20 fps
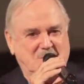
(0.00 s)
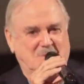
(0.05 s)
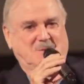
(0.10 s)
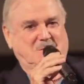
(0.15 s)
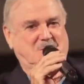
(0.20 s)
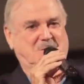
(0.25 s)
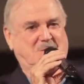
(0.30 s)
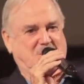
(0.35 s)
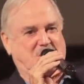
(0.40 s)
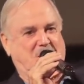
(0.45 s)
sort
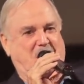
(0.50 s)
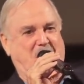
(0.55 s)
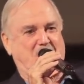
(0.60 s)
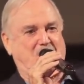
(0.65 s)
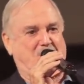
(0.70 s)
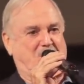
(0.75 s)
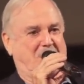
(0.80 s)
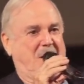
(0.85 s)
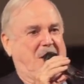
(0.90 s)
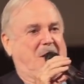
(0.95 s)
of
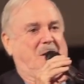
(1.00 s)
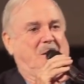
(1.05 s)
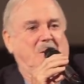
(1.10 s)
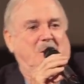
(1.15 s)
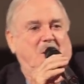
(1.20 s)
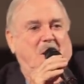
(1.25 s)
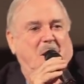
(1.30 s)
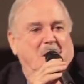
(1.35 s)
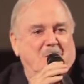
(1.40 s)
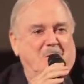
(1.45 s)
stepped back
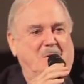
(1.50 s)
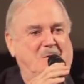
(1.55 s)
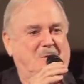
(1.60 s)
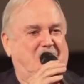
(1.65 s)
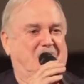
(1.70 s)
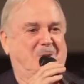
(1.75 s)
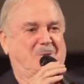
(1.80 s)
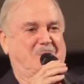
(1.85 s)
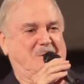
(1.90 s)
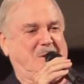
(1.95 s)
and gave it
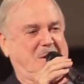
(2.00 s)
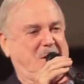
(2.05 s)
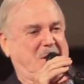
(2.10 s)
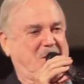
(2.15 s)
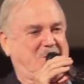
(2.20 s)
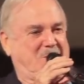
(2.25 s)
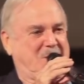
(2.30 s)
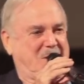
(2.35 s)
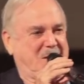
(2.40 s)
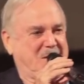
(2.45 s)
to him
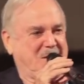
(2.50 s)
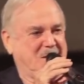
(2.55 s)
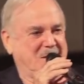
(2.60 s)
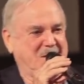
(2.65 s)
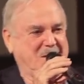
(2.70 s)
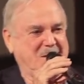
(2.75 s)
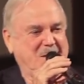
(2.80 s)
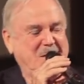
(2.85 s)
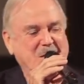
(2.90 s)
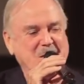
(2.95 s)
like that.
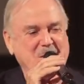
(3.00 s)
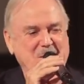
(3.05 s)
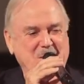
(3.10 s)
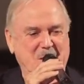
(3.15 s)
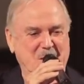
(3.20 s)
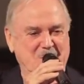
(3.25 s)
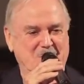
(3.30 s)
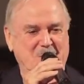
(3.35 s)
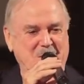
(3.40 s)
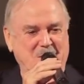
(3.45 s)
And
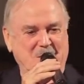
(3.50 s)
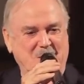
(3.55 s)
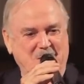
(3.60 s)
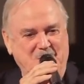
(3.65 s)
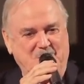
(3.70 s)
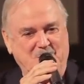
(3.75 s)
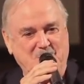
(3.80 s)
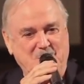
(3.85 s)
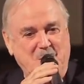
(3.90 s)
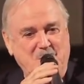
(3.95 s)
he went
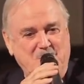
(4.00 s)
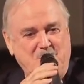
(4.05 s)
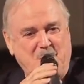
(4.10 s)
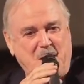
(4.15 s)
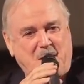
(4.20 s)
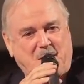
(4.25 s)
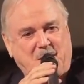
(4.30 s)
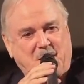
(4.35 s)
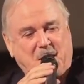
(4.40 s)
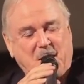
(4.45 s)
off and went
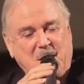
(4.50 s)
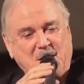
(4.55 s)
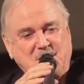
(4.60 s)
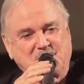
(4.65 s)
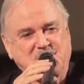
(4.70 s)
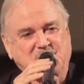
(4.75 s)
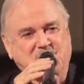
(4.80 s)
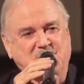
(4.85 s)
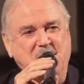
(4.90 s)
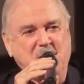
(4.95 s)
back again
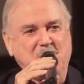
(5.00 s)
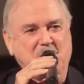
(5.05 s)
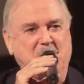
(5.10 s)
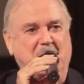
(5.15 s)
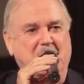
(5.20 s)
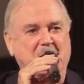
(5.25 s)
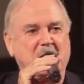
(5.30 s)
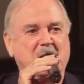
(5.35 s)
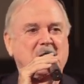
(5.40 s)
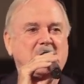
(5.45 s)

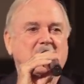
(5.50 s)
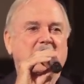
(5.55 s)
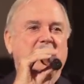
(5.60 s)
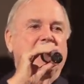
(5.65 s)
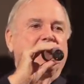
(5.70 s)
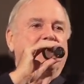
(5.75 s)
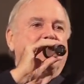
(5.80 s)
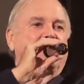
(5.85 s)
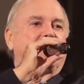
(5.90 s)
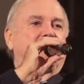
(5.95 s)
screaming.
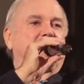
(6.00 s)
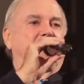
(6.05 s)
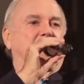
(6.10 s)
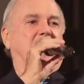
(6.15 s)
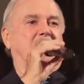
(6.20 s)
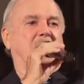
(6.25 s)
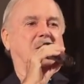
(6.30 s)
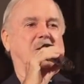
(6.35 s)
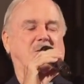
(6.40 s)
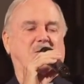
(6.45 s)

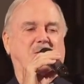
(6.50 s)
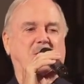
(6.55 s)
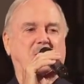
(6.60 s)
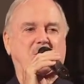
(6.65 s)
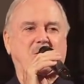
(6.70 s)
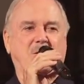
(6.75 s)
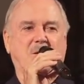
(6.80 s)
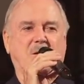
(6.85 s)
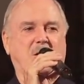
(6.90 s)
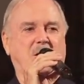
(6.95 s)

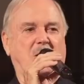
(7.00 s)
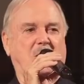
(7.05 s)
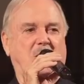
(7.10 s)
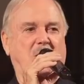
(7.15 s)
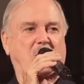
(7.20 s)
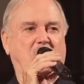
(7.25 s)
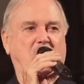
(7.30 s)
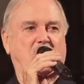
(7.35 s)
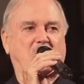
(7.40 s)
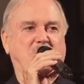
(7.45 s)
So
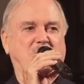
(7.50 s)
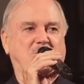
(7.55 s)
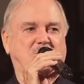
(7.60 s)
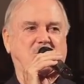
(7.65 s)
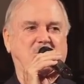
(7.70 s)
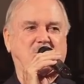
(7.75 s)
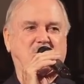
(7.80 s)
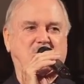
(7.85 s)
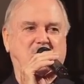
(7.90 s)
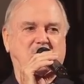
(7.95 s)
it was
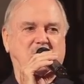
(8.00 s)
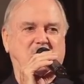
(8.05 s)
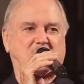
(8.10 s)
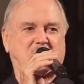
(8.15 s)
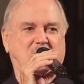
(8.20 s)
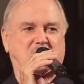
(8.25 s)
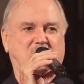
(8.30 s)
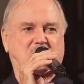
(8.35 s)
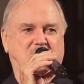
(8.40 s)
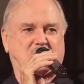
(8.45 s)
just
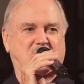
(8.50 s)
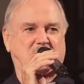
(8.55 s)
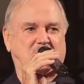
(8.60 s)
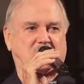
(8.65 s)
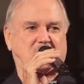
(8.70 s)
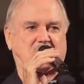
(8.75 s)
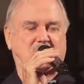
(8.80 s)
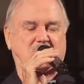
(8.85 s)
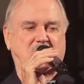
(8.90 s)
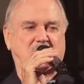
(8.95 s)

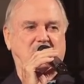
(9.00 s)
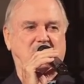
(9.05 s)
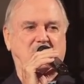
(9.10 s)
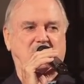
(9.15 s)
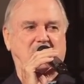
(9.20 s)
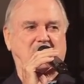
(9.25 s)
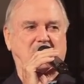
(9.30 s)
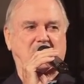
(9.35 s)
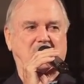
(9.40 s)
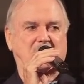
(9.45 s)

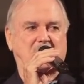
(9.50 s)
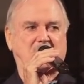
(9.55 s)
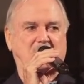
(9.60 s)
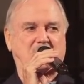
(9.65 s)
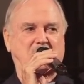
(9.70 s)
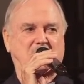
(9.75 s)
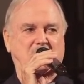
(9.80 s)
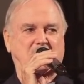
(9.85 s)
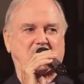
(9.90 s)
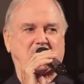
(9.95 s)
extraordinary
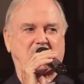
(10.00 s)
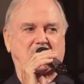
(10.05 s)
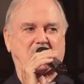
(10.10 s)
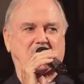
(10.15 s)
how